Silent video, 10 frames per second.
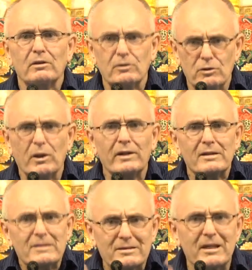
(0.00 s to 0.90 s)
that you
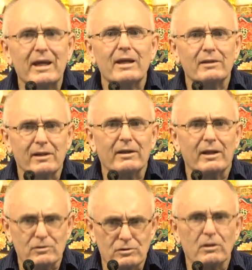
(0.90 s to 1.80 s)
understand that
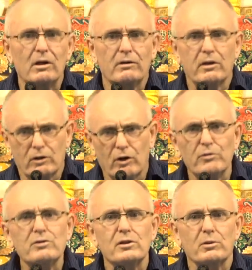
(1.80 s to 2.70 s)
that's the
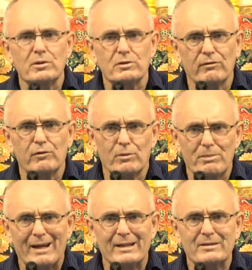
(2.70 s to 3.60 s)
consequence of your
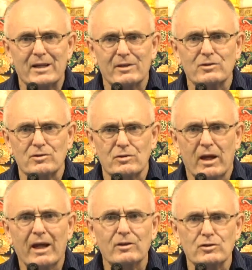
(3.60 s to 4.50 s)
past
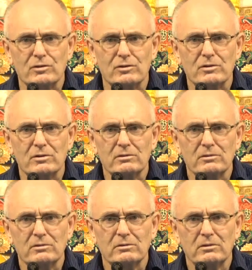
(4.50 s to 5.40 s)
actions.
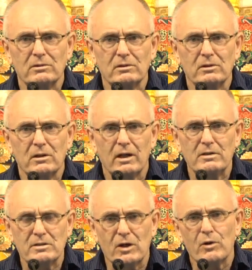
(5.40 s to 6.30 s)
And
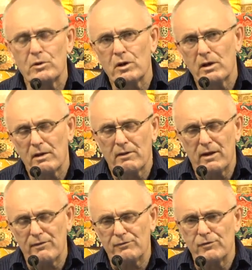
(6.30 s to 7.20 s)
so
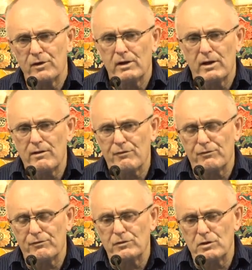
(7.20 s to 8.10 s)
if
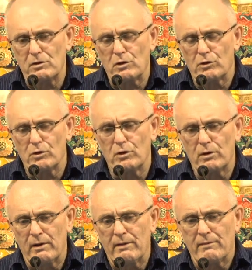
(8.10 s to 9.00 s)
your